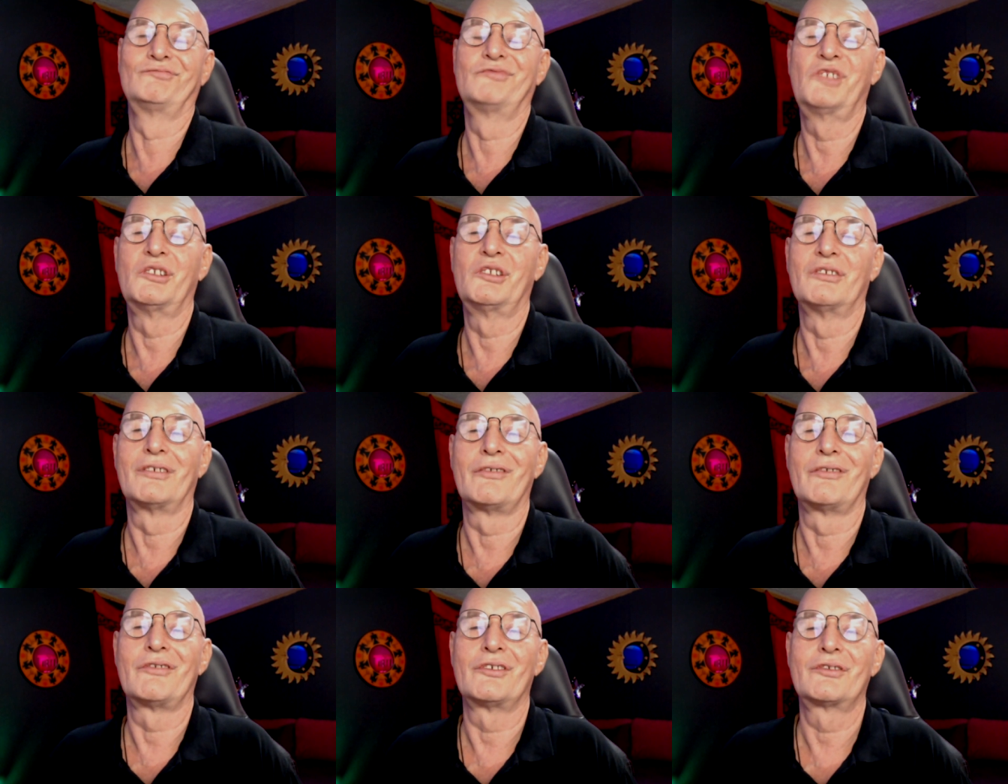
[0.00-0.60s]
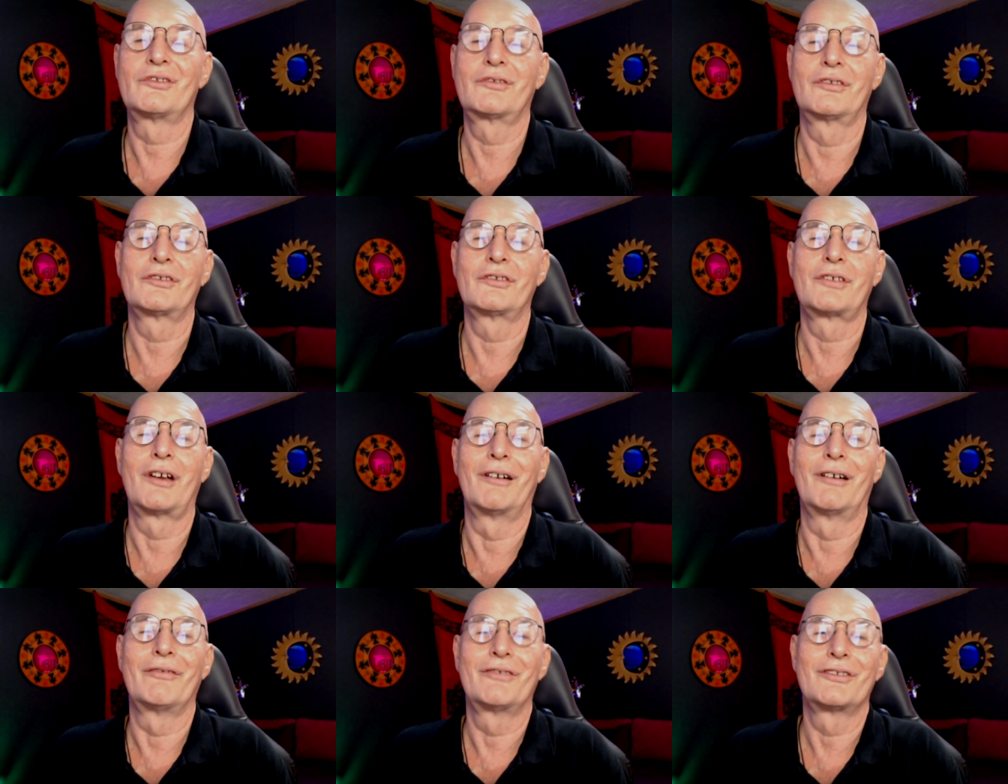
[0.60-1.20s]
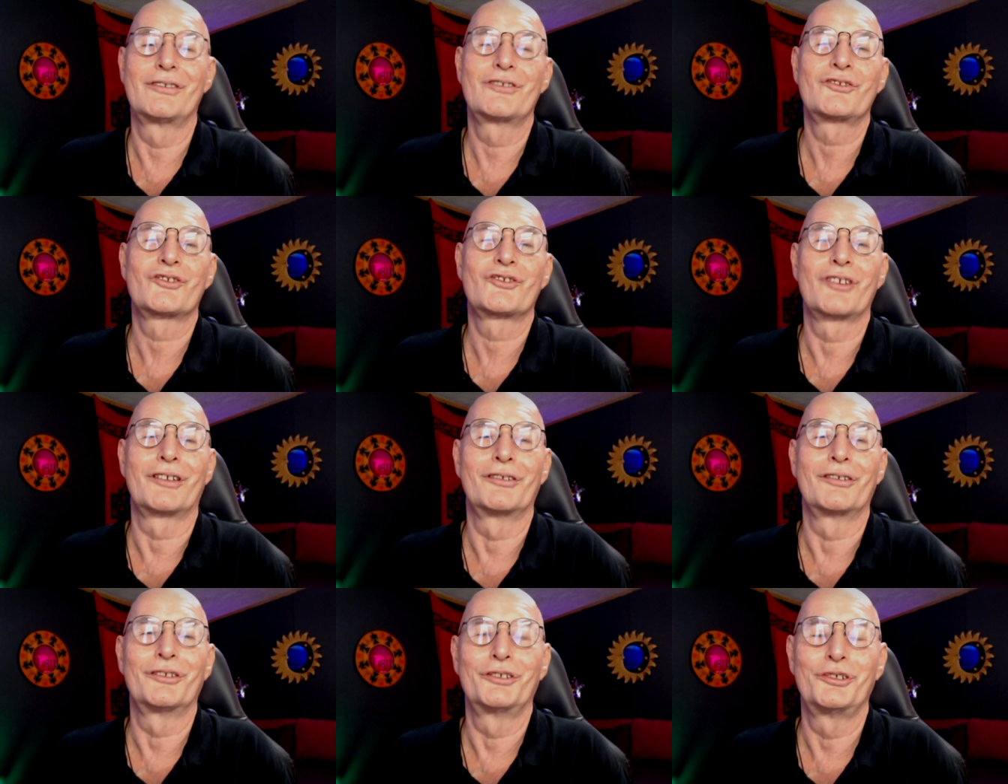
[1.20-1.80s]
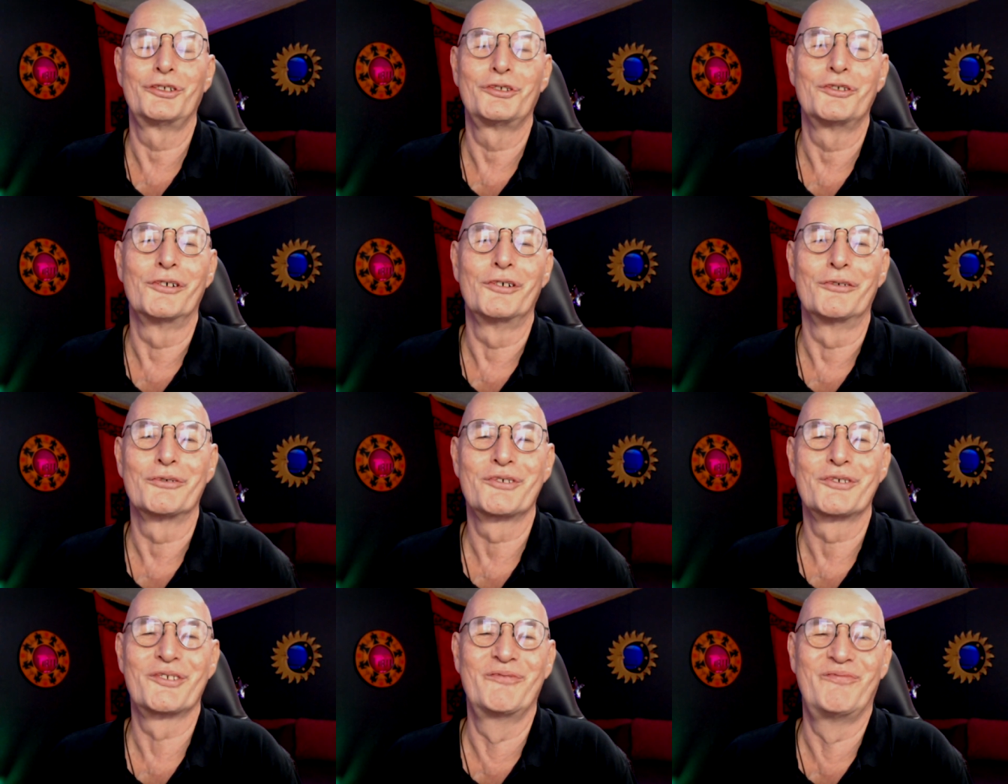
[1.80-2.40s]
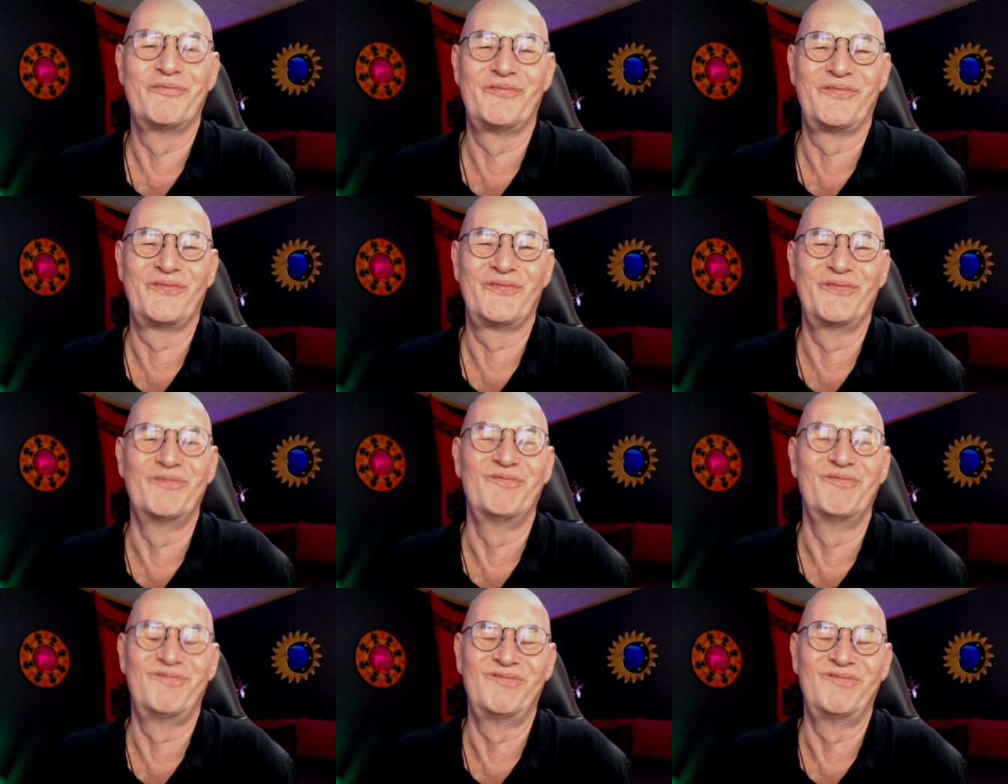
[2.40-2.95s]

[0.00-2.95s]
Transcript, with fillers: you know, this is how this generally goes.